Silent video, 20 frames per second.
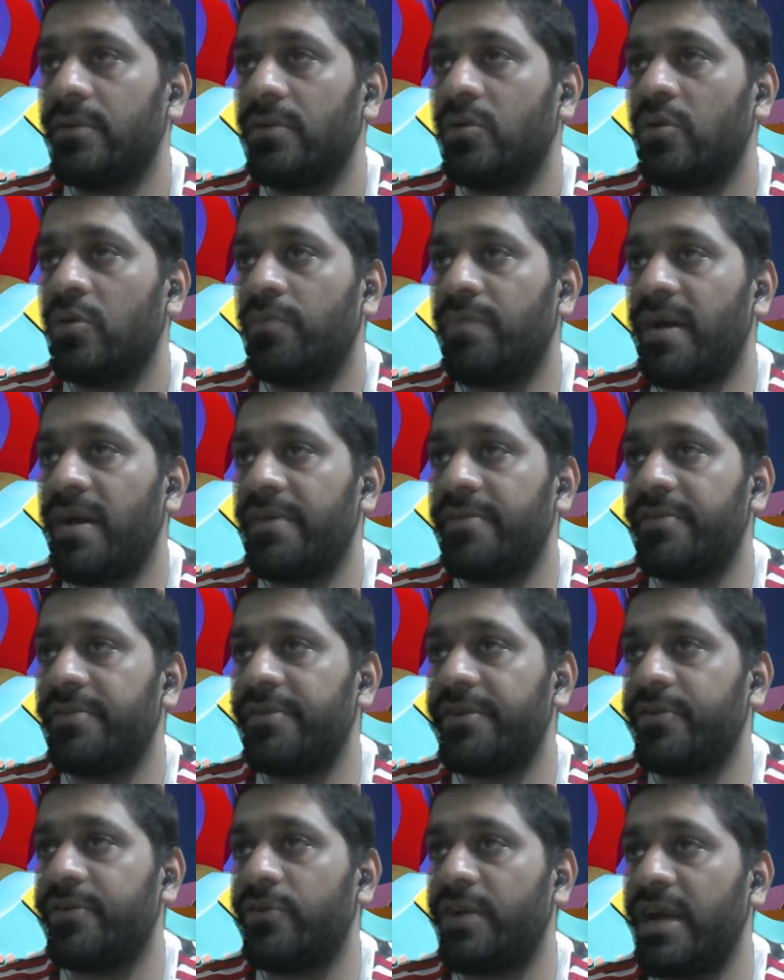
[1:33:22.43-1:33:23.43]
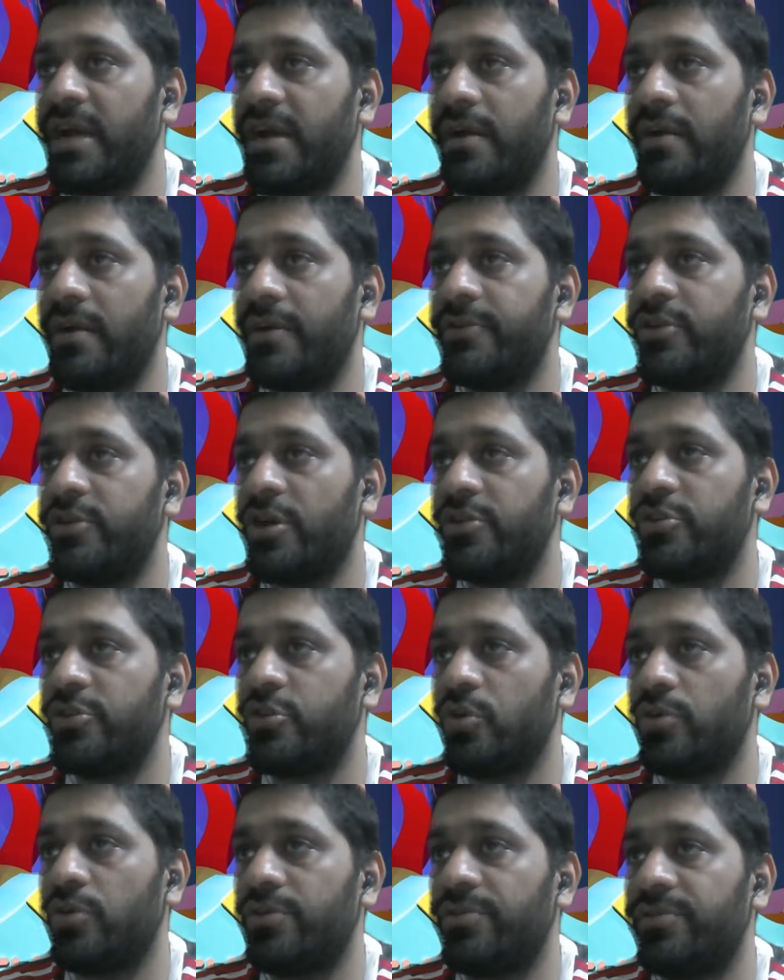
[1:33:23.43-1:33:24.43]
who passes it to John
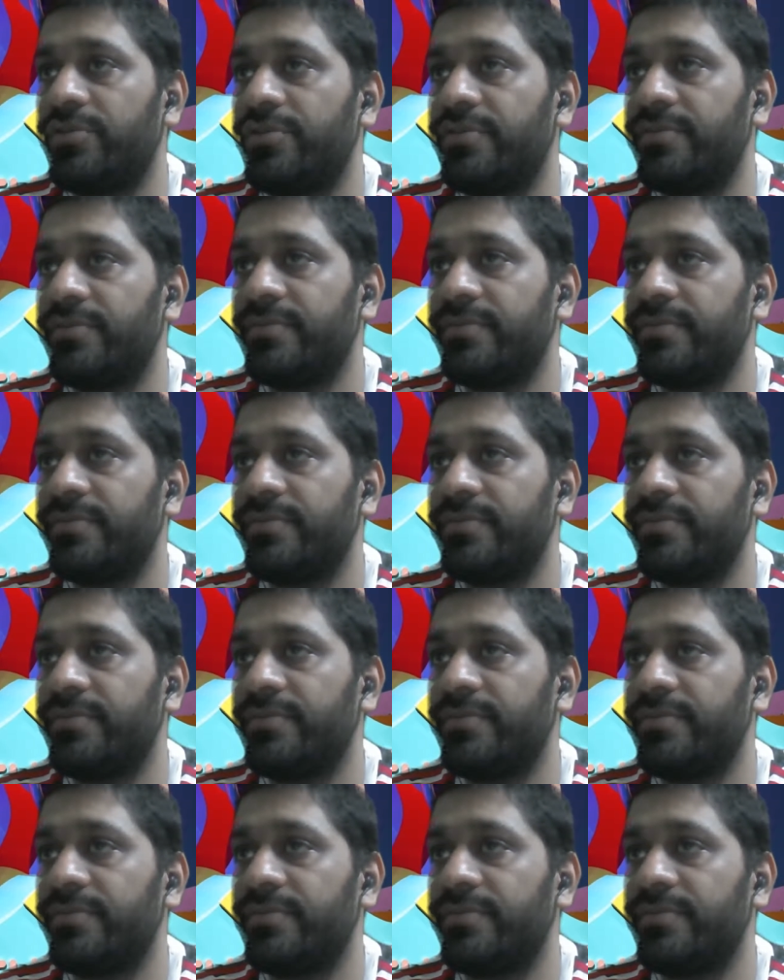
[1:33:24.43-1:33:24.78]
Stones.